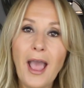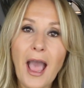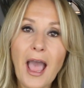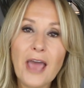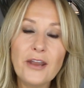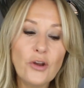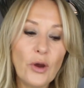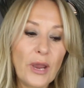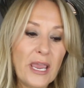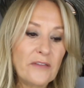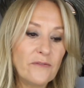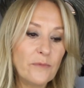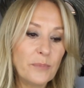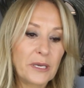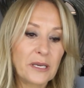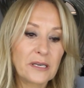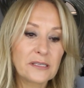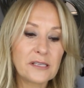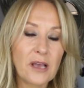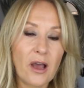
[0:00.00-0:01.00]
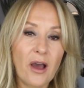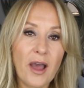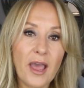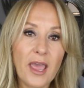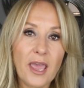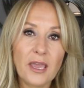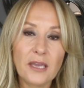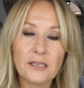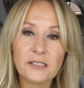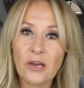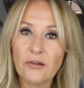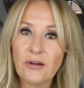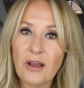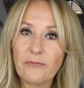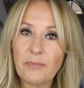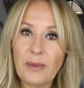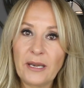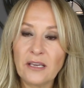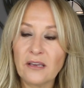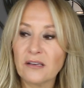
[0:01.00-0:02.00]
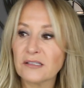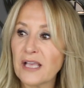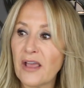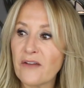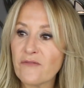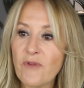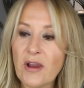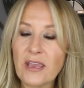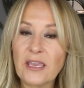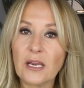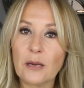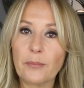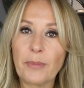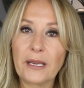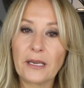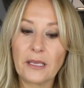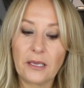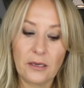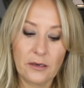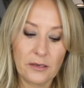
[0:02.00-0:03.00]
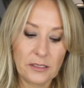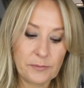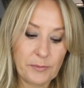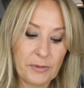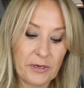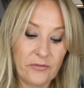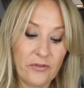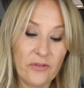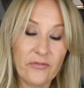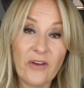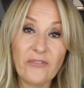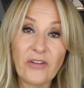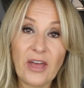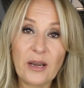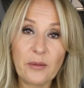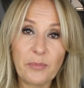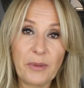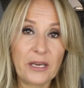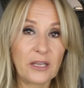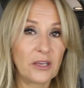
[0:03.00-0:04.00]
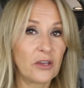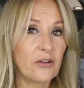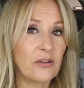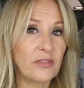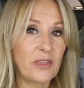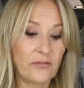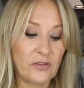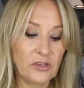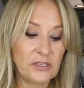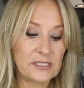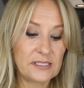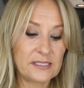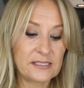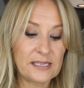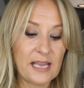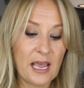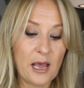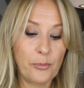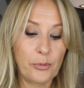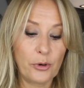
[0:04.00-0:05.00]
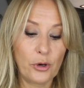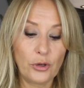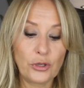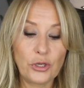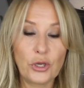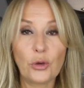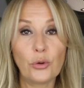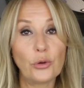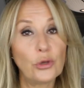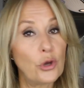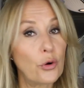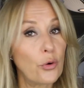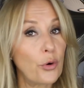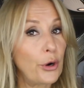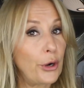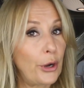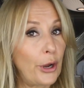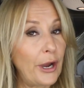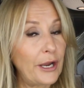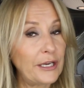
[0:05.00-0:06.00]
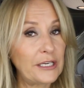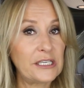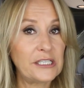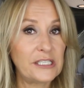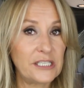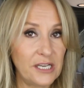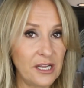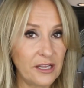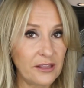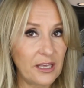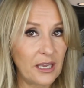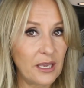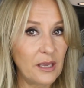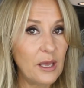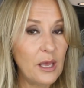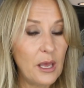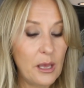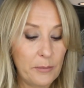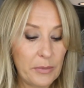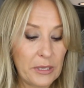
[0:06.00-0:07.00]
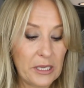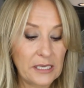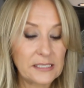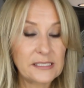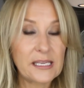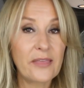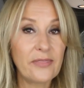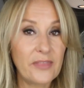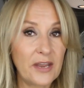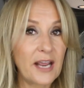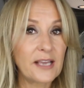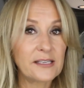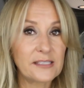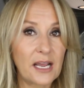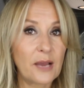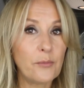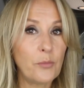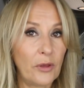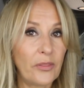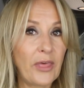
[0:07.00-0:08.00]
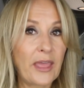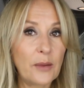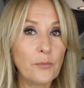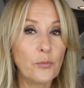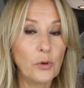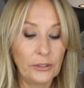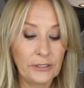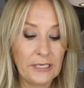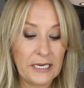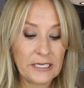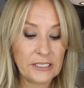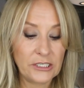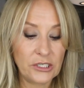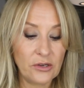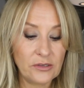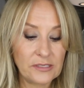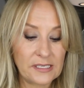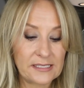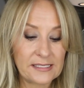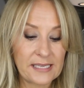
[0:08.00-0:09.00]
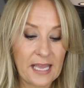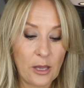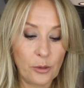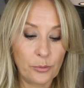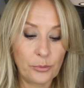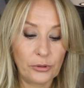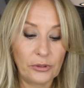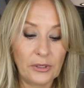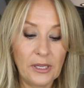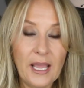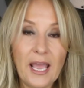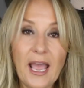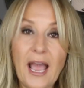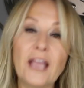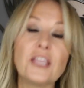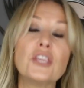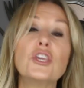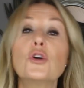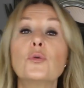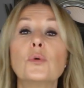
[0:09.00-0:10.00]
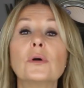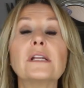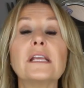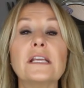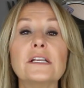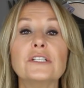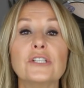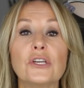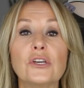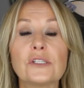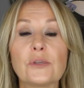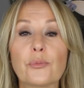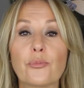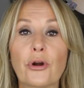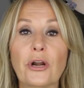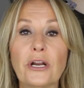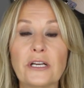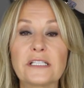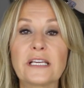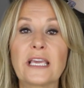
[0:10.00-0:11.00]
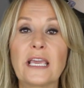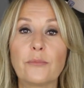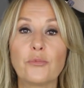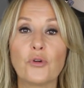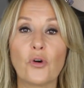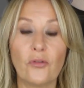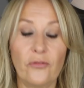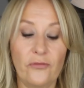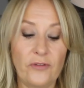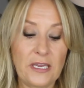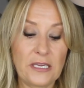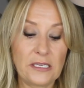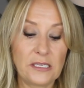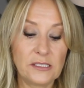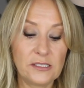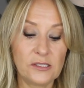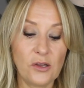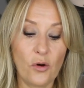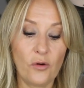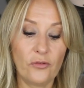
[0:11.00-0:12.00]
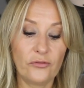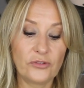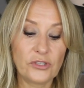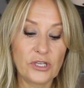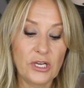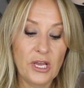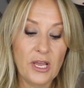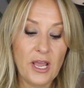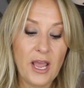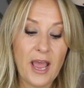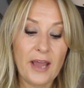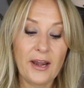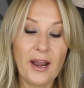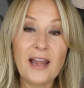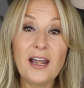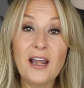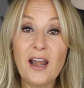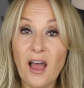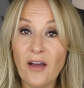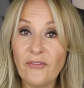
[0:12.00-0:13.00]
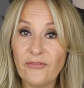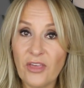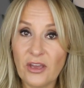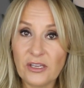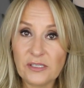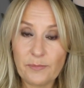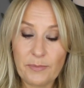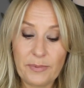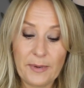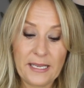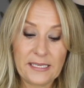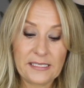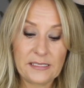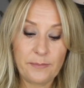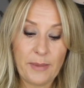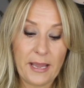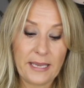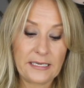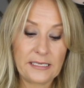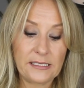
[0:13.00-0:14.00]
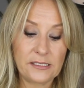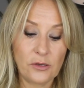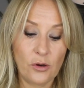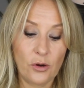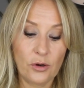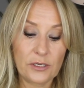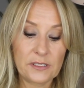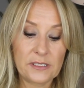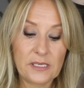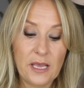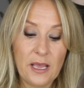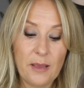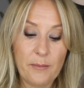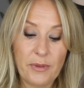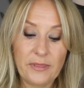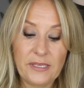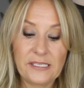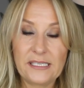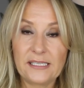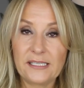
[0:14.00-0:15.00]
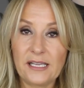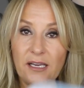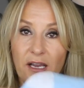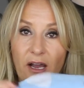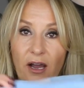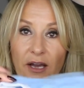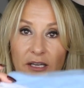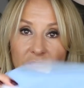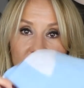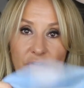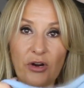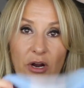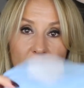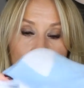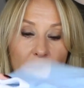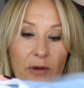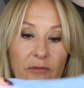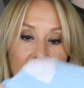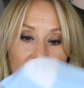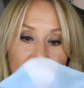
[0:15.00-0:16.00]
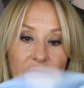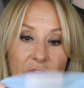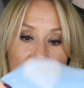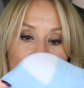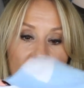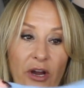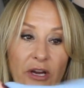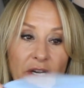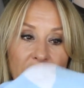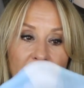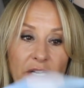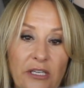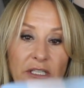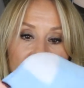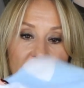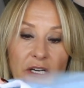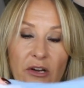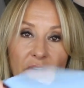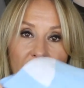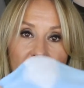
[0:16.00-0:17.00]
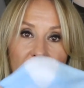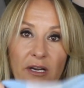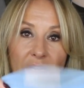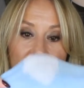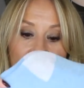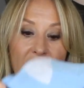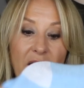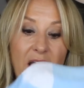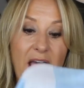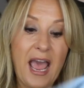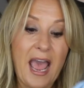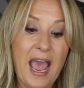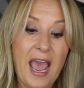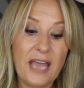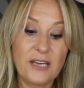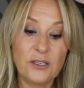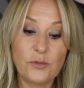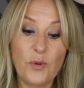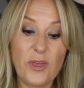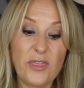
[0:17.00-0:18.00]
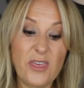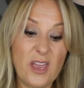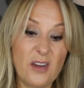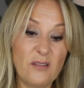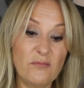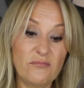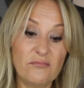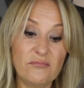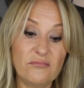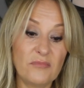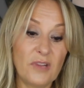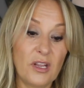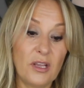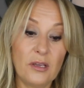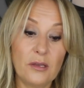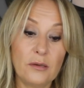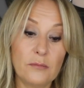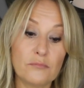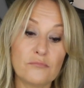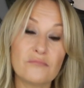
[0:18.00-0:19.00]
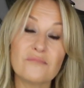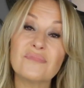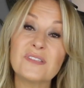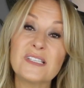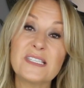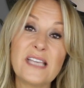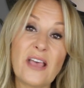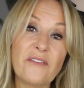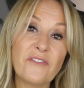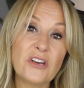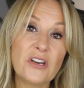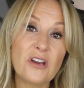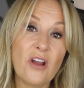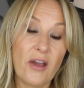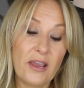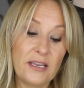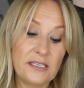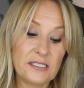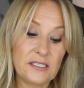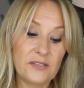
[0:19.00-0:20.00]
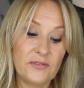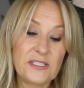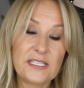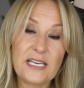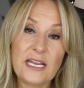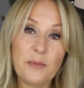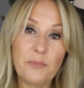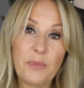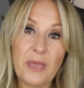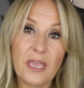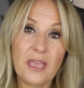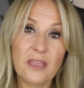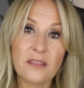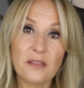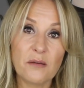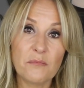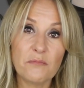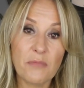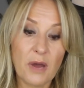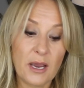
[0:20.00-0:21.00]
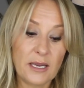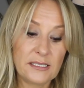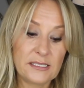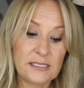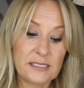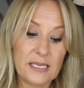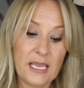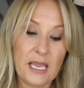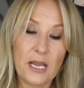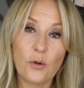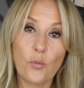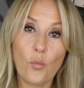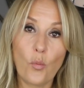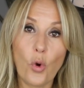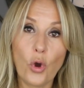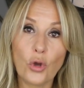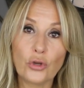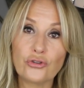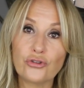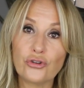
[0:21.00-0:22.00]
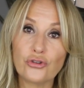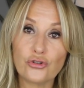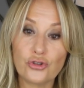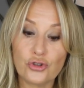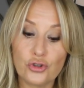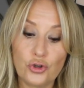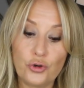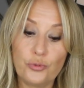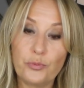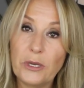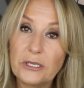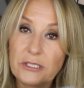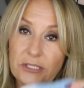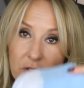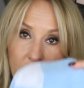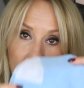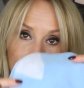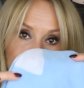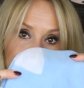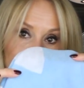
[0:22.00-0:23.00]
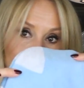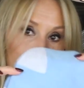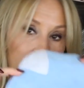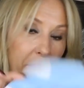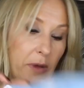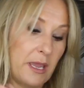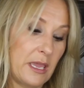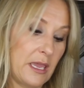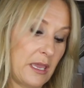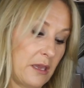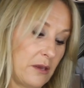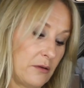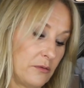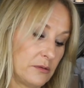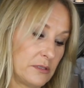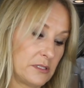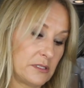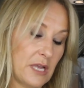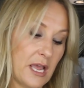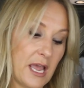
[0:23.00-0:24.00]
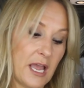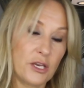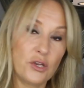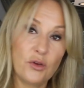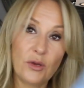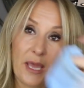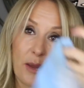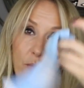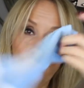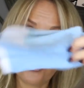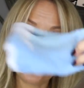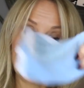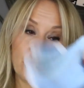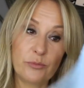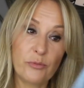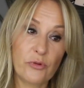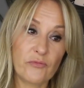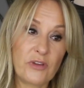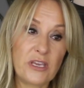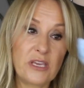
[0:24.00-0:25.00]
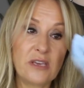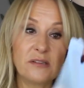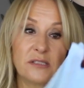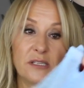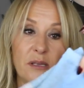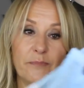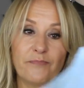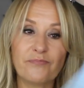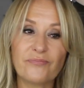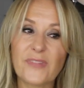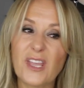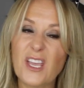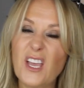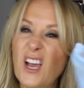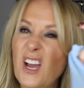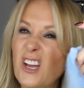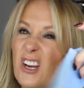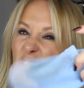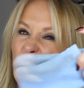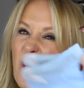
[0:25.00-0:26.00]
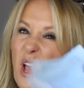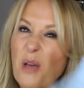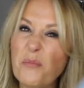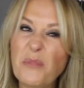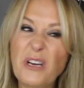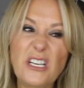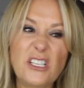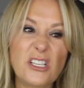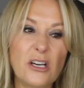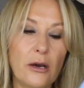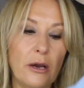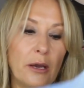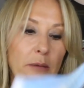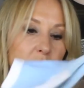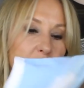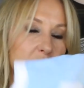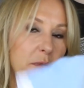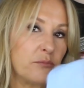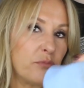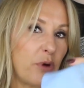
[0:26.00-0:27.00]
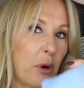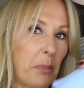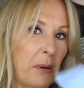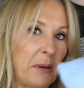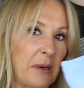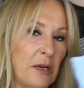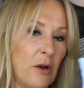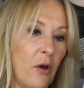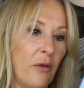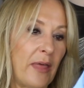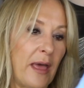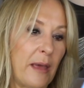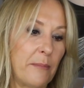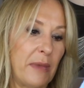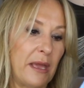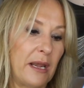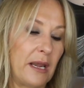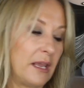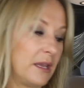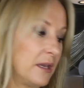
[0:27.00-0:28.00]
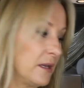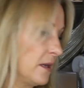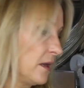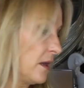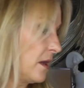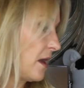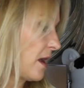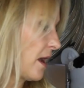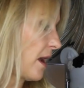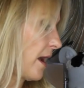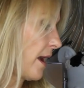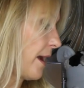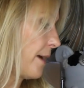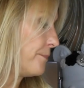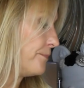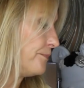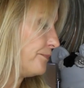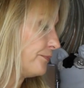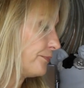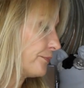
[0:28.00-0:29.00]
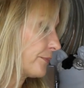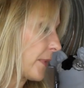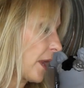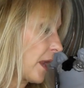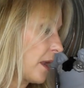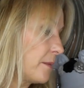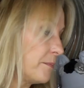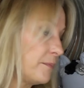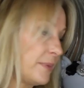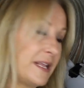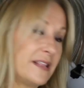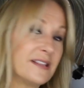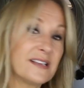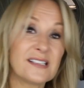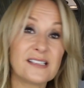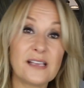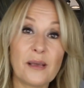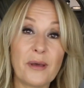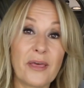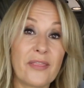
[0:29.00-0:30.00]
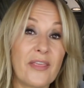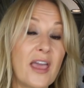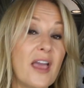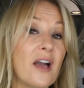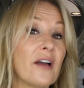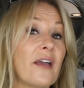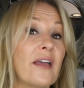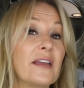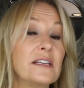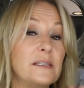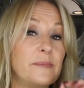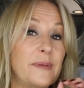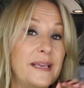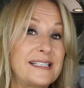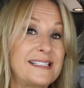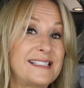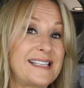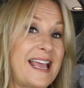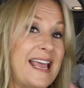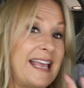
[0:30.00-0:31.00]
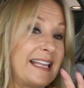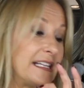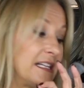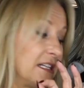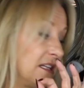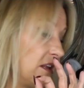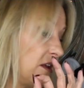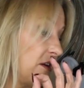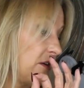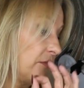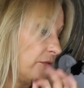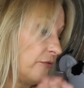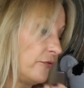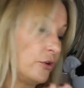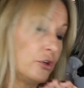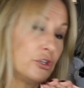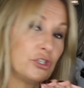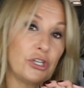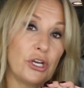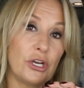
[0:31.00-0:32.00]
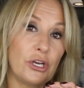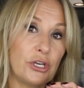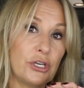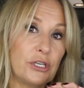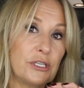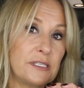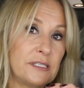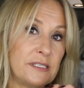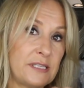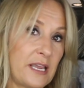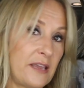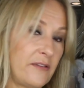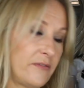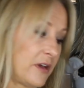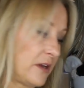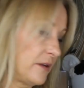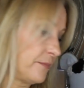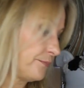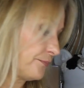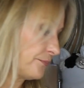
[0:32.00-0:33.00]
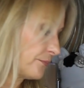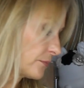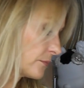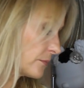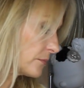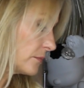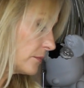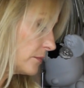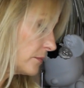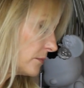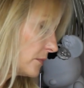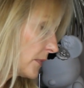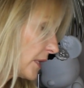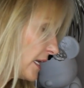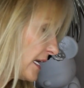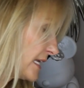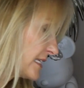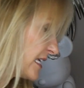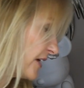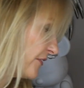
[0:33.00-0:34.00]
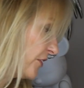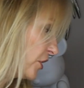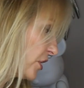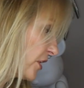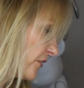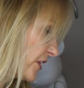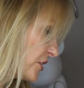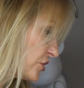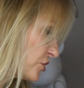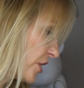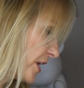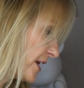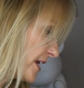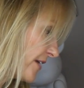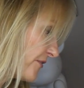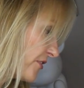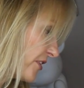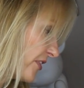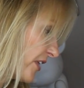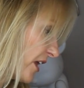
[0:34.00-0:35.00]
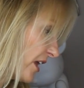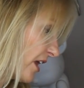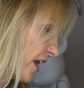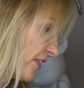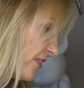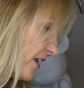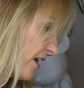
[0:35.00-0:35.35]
and not even because I don't have pedicures. I have regular pedicures, but if you've ever had a pedicure and they've used a scalpel on you, you're on a hiding to nothing, because the next time, well, they will need to use a scalpel, and you will need to use a product to keep your feet soft. And I love those Bliss Pedi socks, but this is like a high street equivalent for $9.99, and within 7 nights of sleeping in them, my skin was super soft on my heels, and you can wash them and reuse them. I don't know how many times, probably not that many, but in the summer they are going to be a sandal foot saver. Let's have a look. Have I tried everything? I